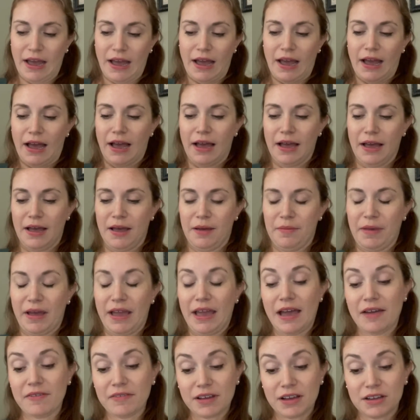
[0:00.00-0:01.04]
I
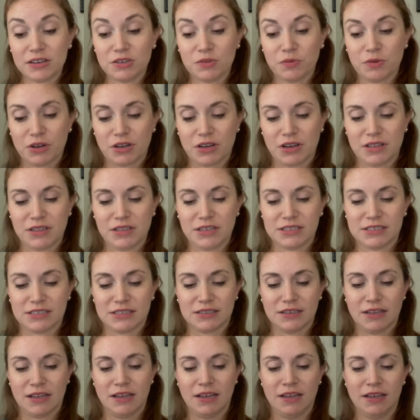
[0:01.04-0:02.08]
haven't gotten to work on this
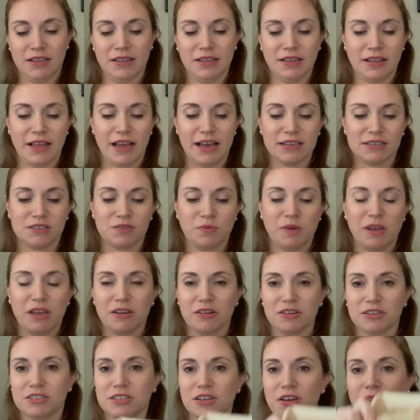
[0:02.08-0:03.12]
the last week
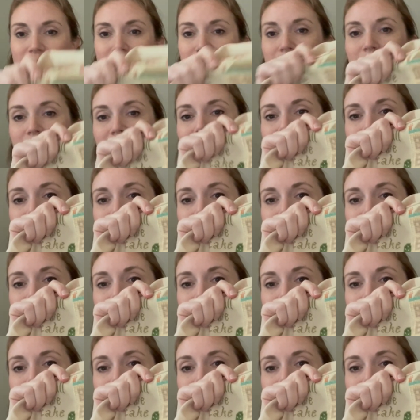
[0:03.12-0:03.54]
or so, but